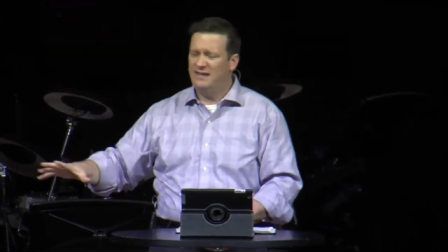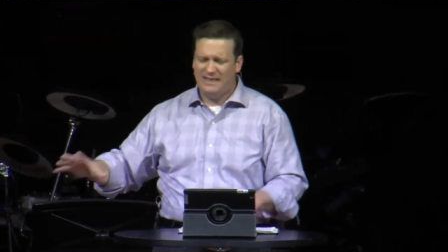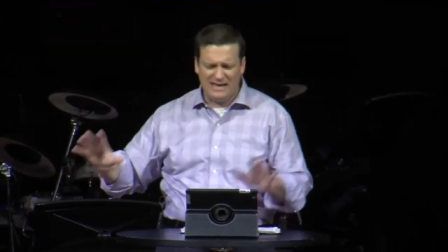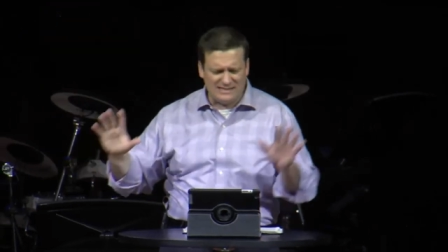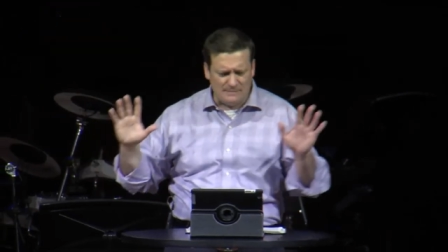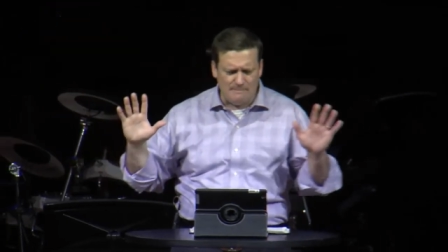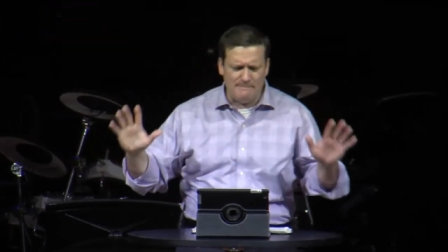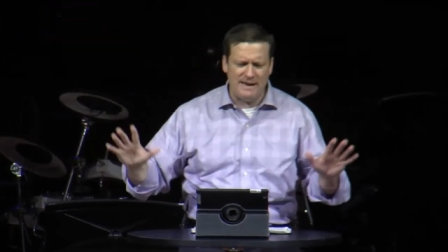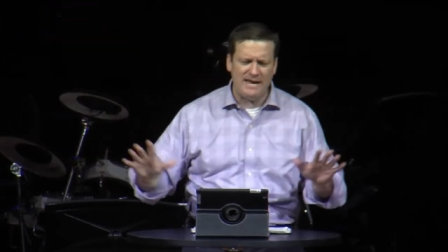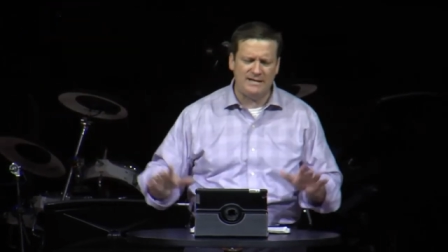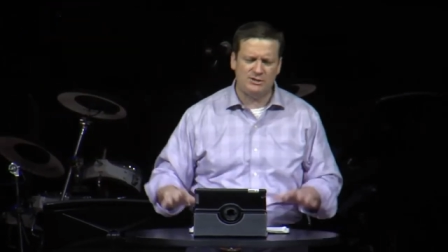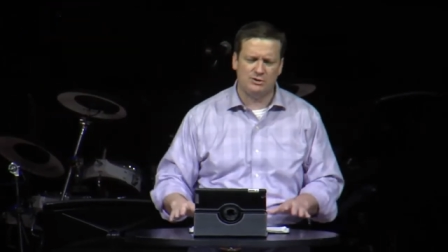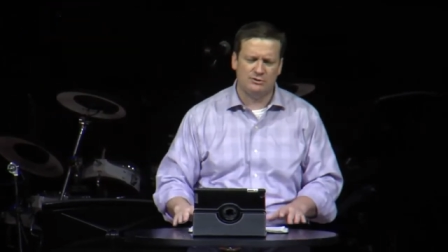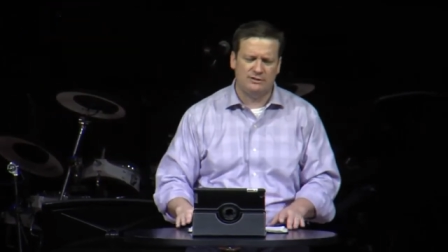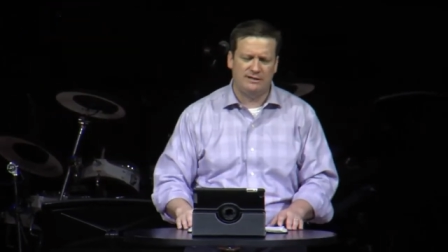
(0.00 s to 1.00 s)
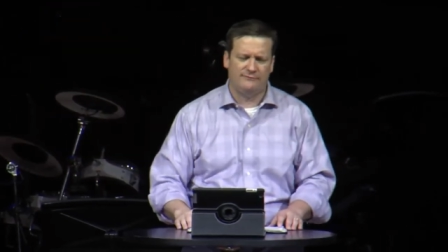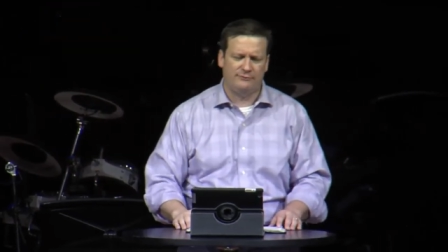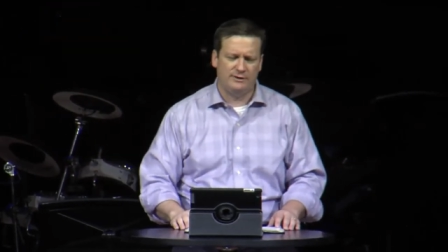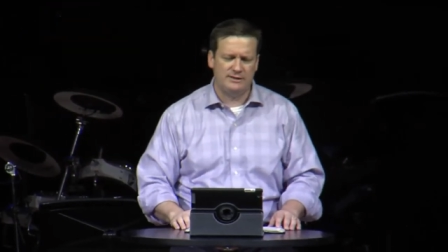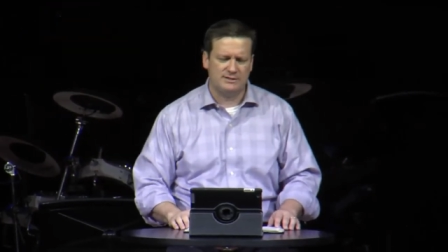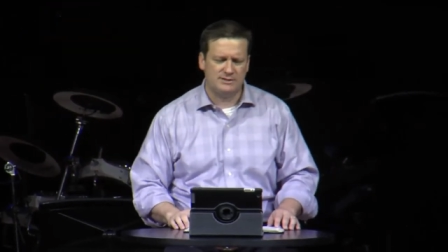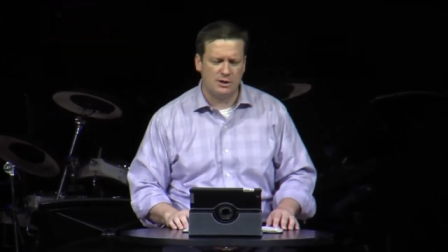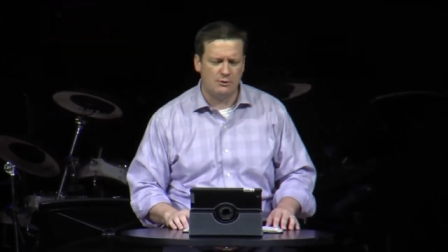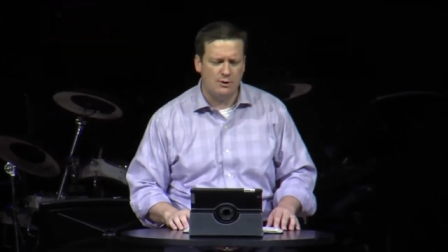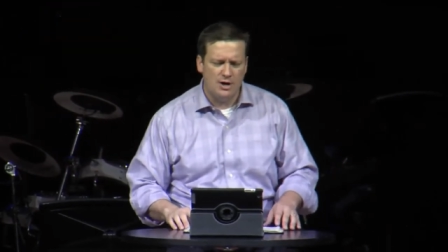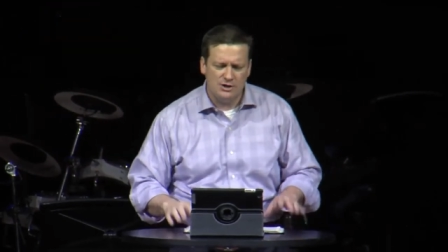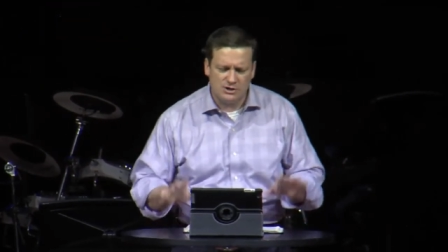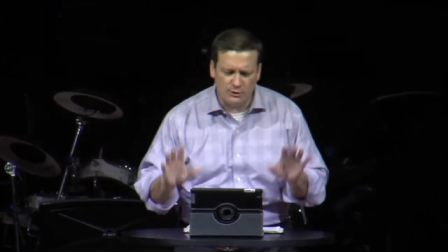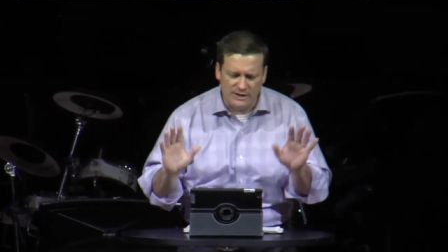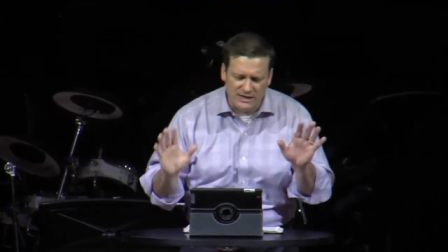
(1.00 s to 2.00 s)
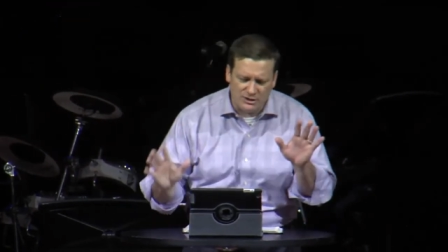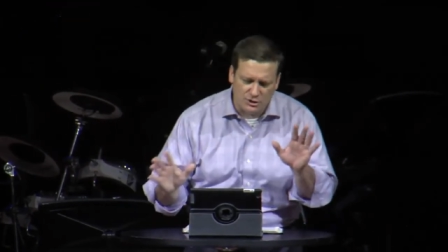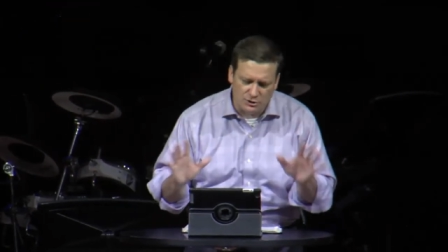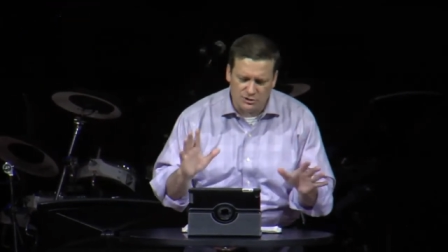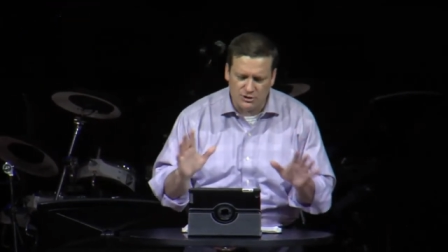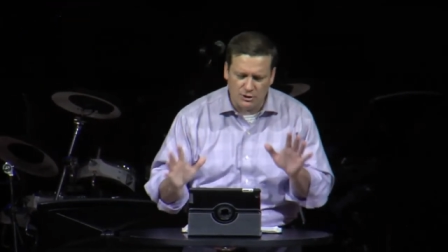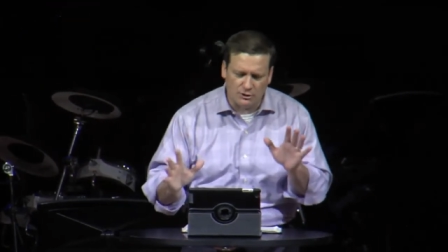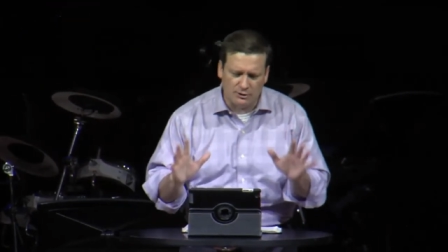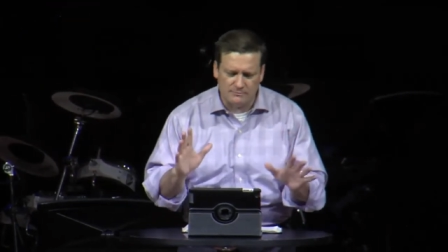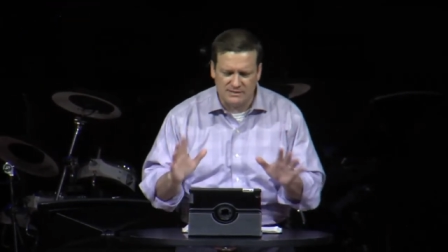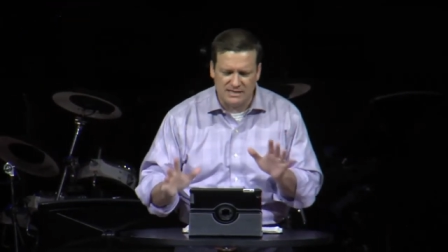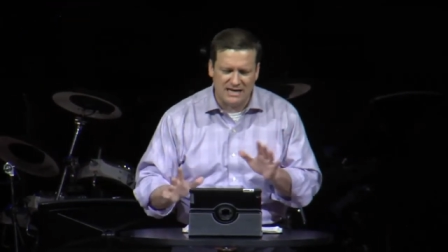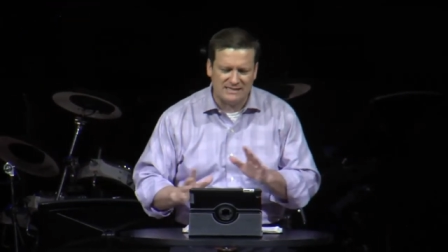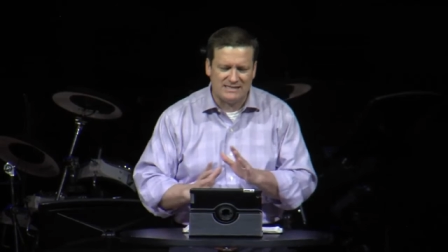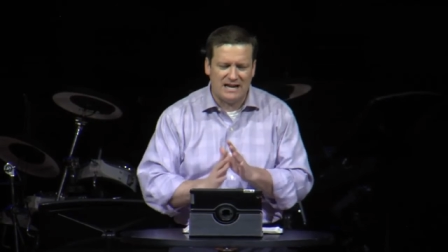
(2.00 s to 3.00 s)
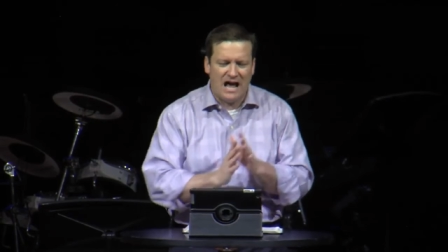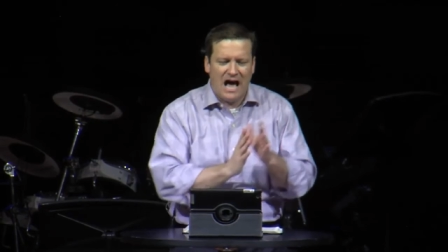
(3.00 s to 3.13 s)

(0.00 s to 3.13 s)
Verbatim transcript: That's a major difference. So, so is your circumstance an